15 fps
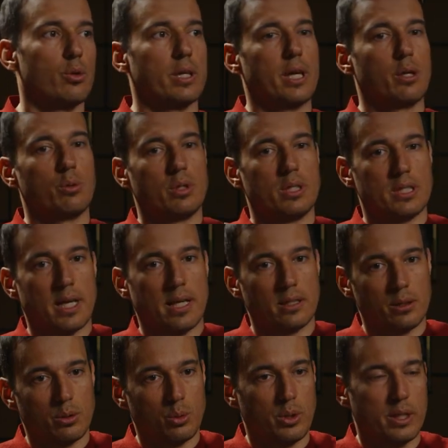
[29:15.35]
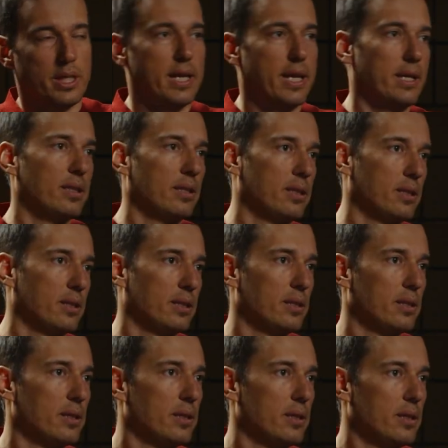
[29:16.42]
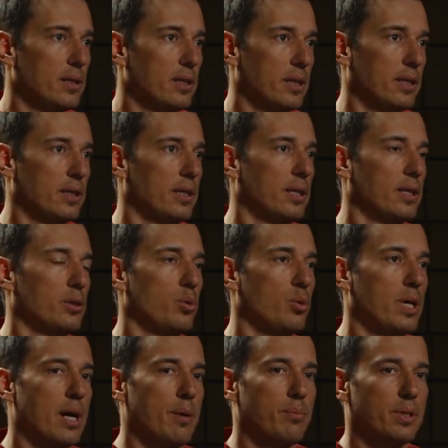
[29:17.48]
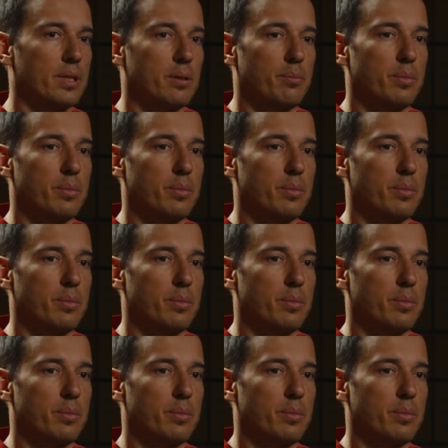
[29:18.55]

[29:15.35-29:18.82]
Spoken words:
Okay, you decided to create a new company,